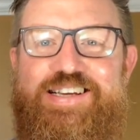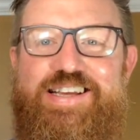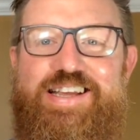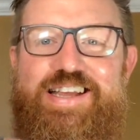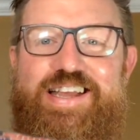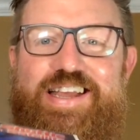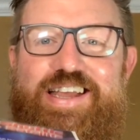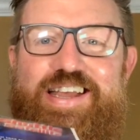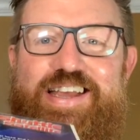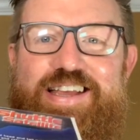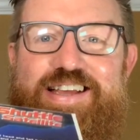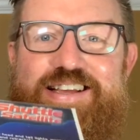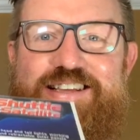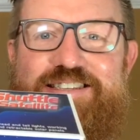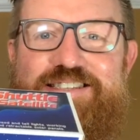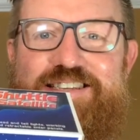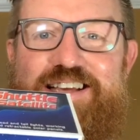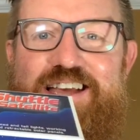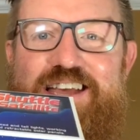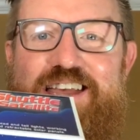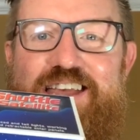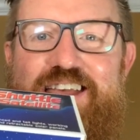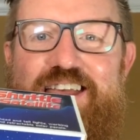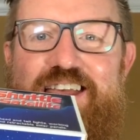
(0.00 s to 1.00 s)
is
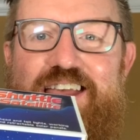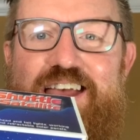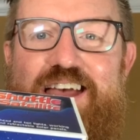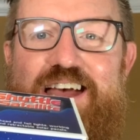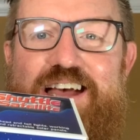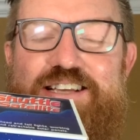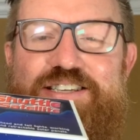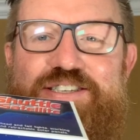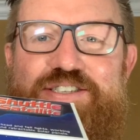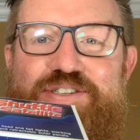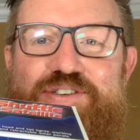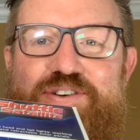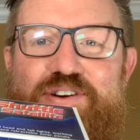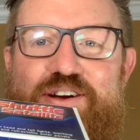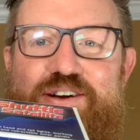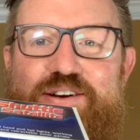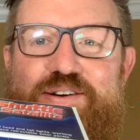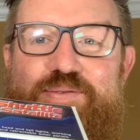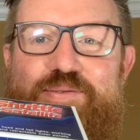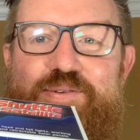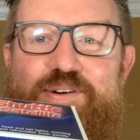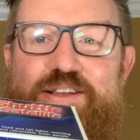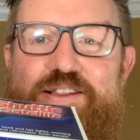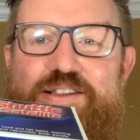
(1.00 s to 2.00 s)
a Hess
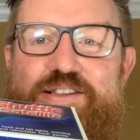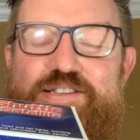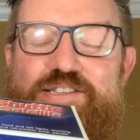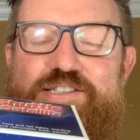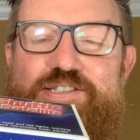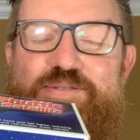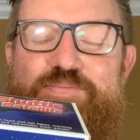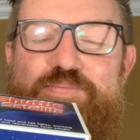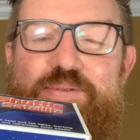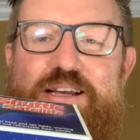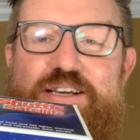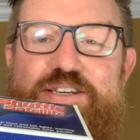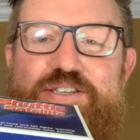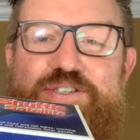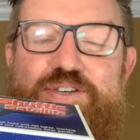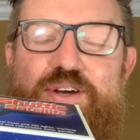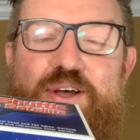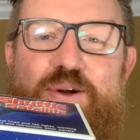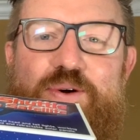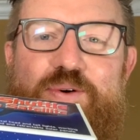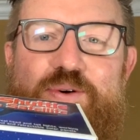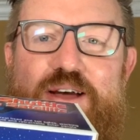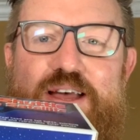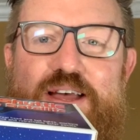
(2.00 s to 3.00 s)
truck with space
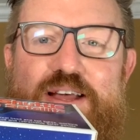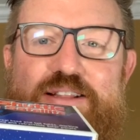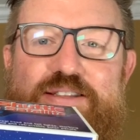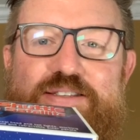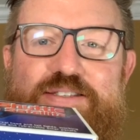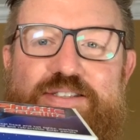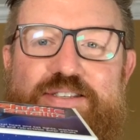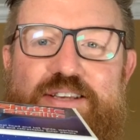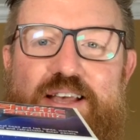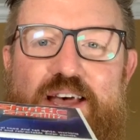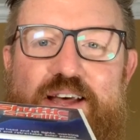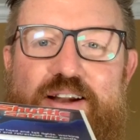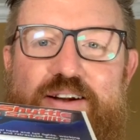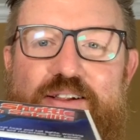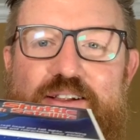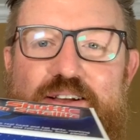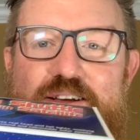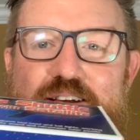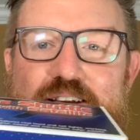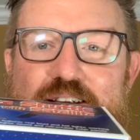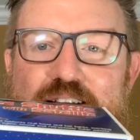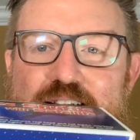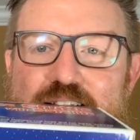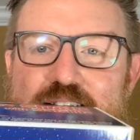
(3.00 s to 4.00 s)
shuttle and
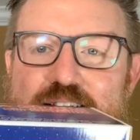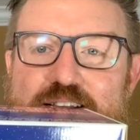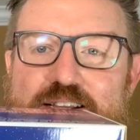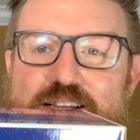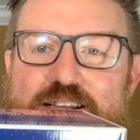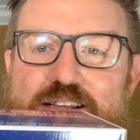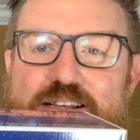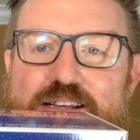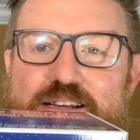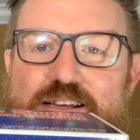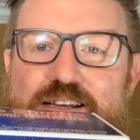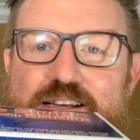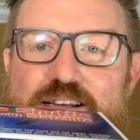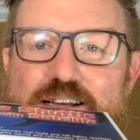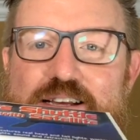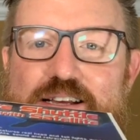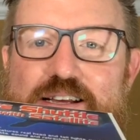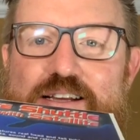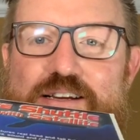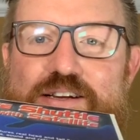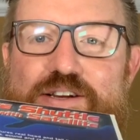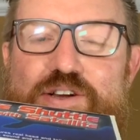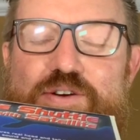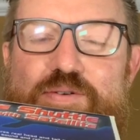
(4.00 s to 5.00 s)
satellite.
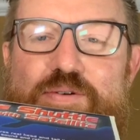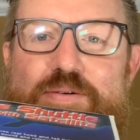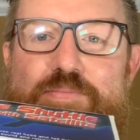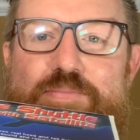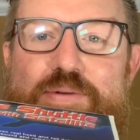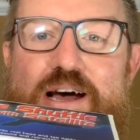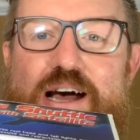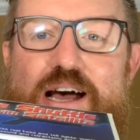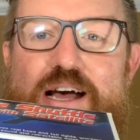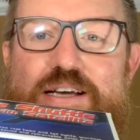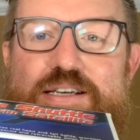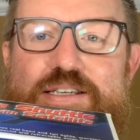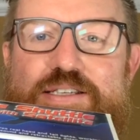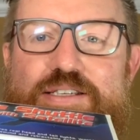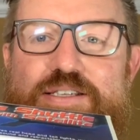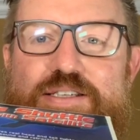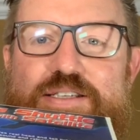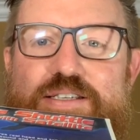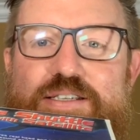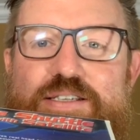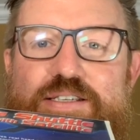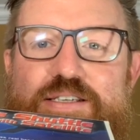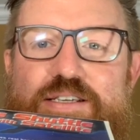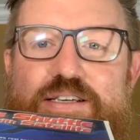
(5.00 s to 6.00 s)
New in
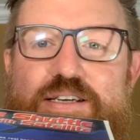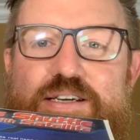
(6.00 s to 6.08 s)
box,